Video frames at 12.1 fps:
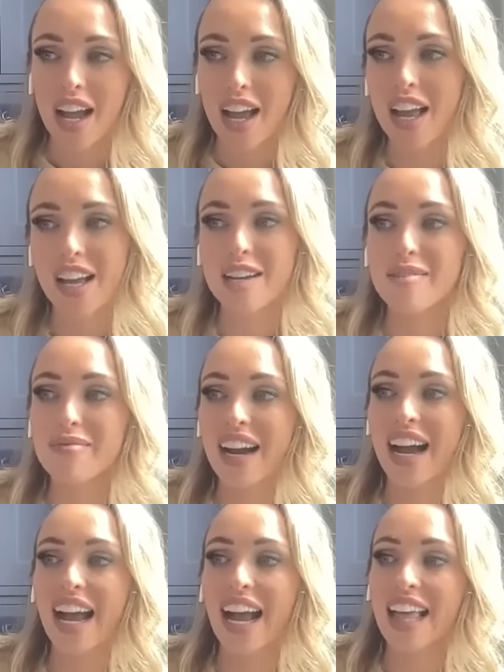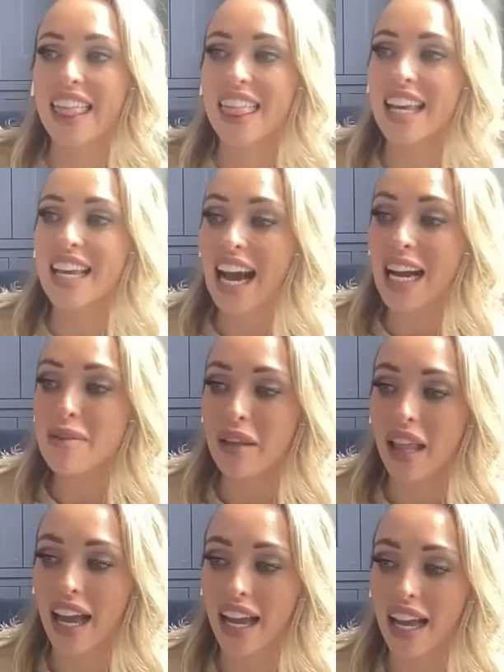Um, I think I'd be
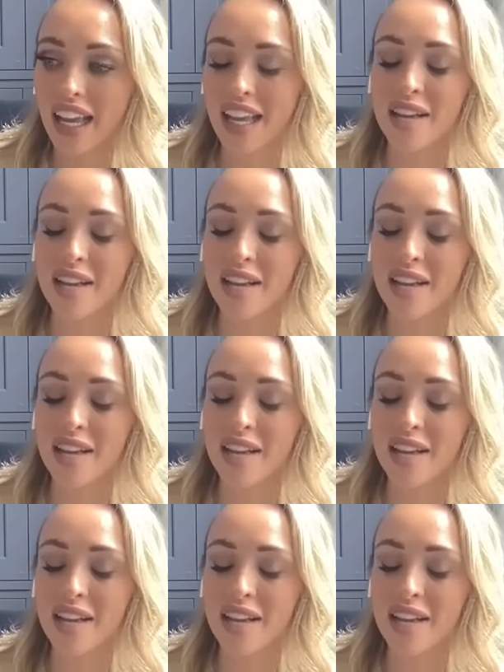like,